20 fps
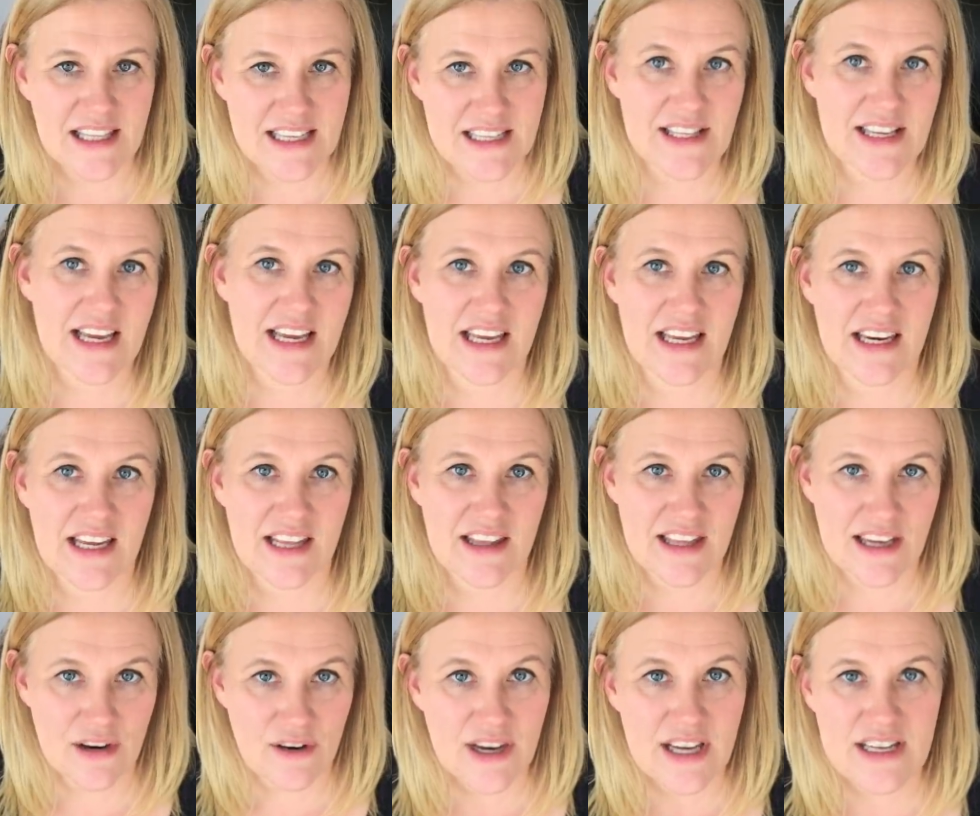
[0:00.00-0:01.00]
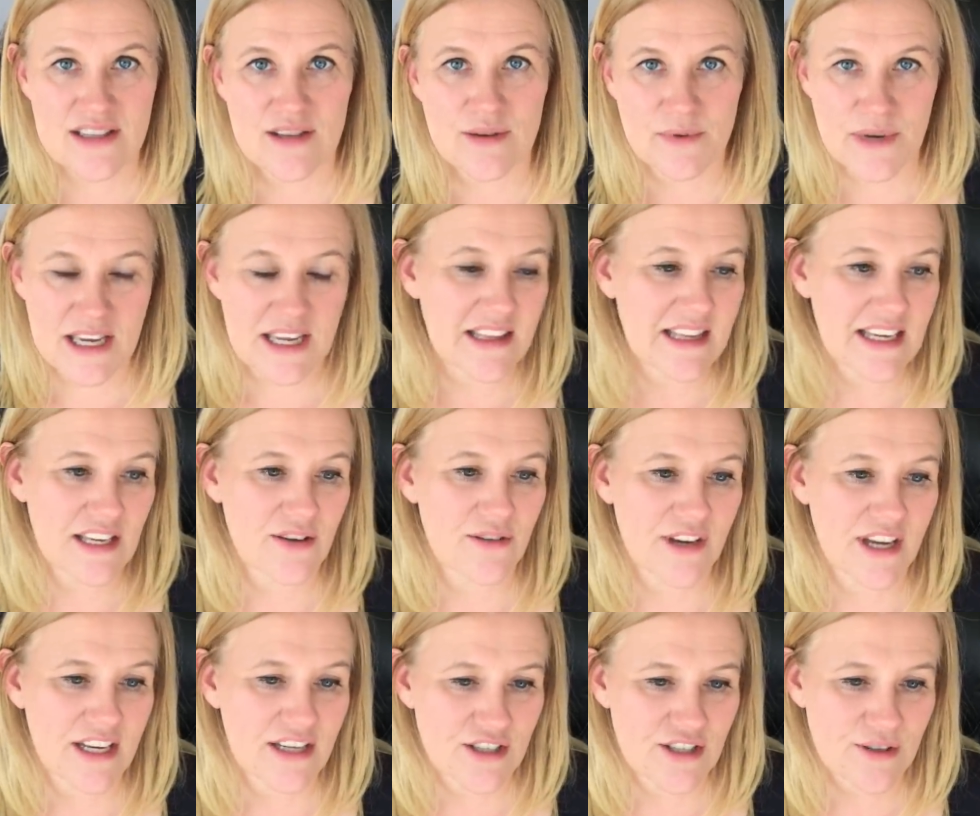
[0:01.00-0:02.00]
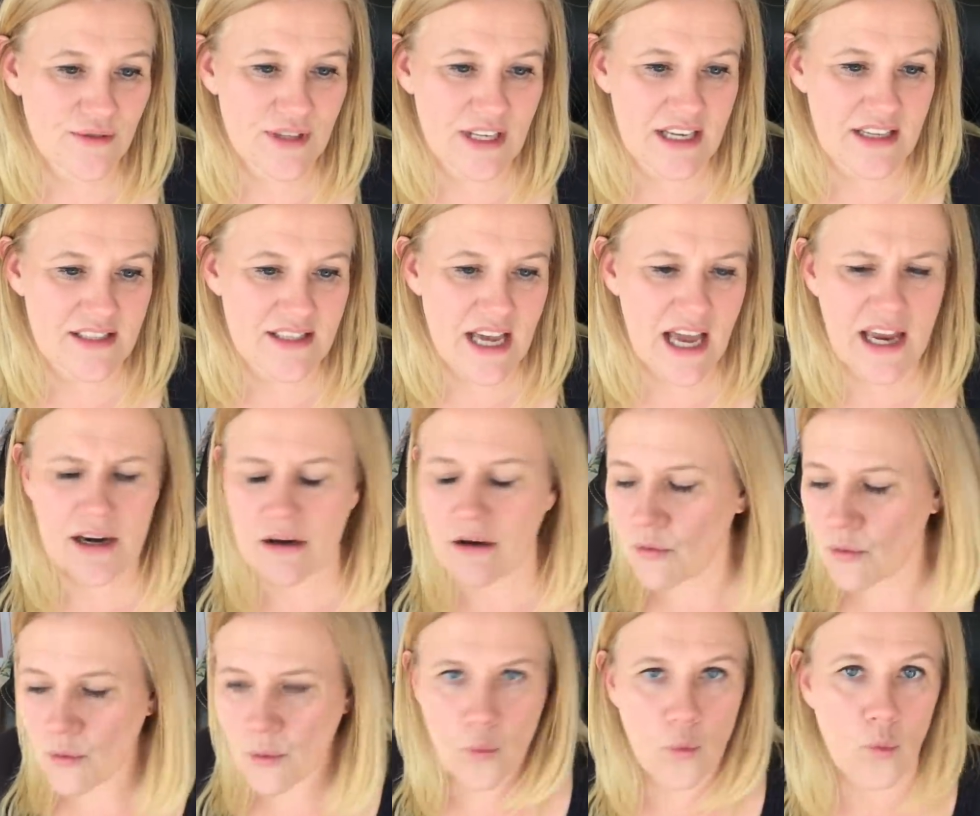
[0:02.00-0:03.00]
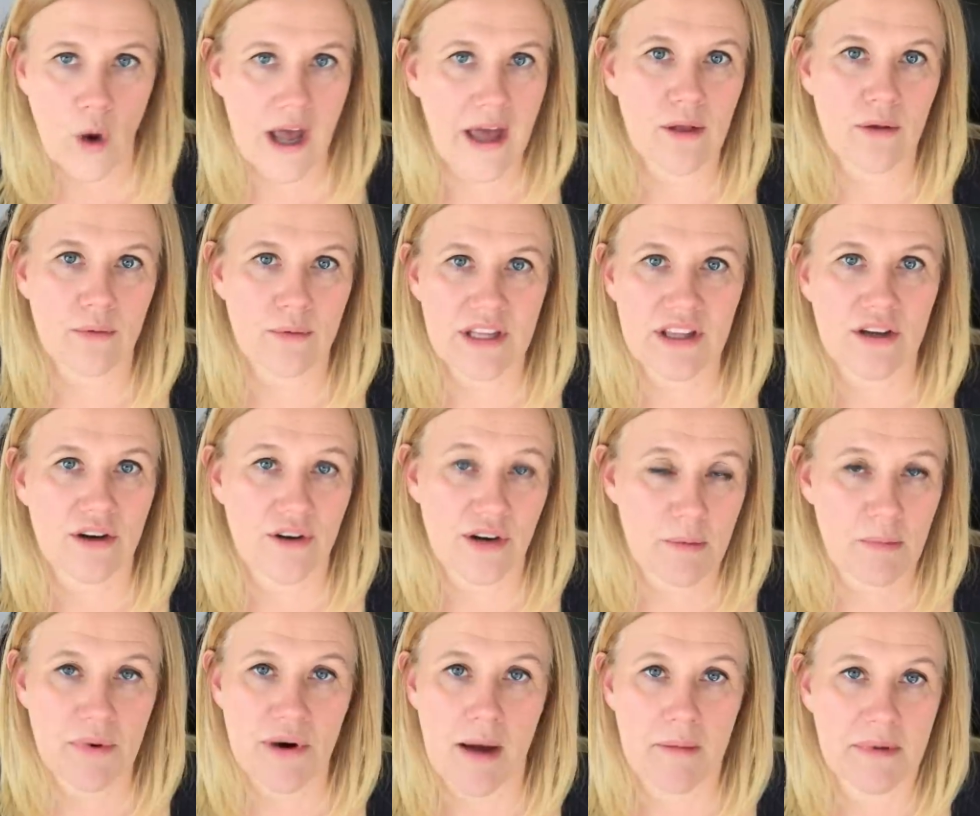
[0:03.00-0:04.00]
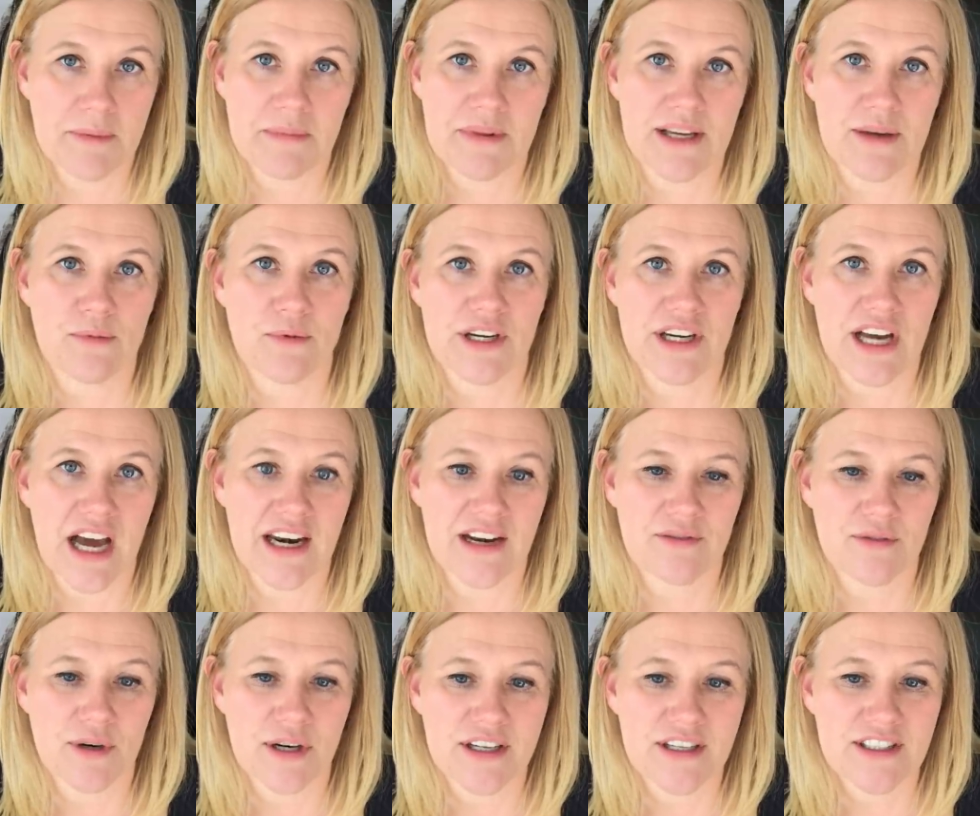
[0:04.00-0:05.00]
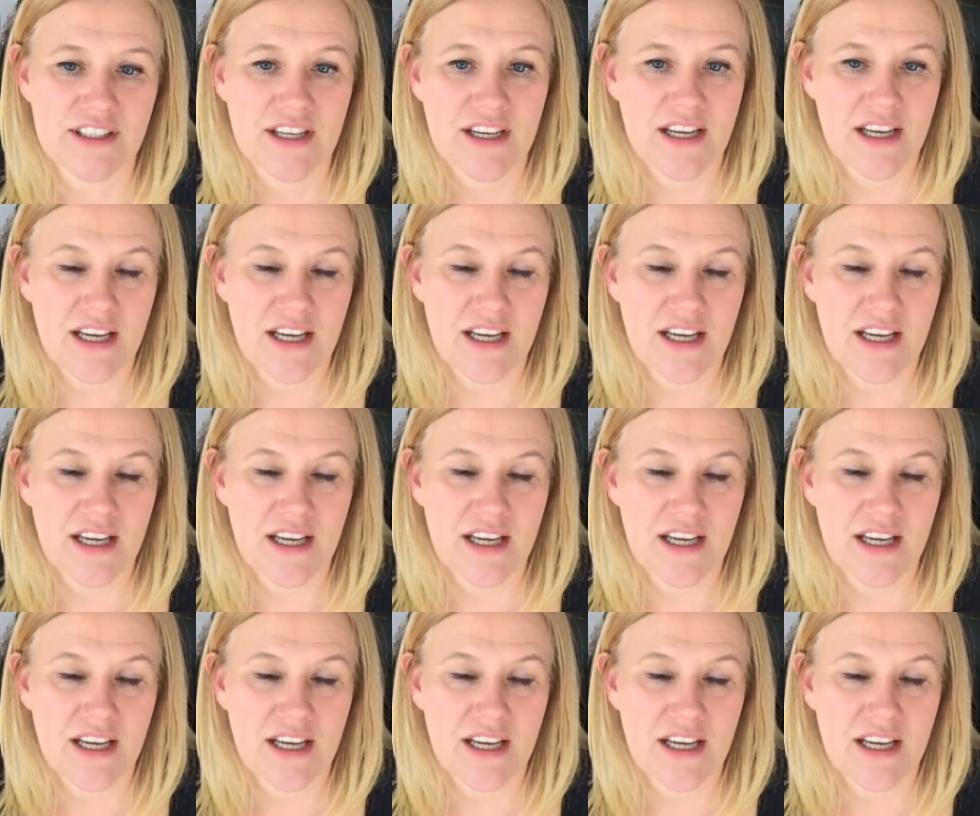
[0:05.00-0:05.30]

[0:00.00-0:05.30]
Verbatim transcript: listen, there is a way that you can do this. And while with her, it probably would not have worked.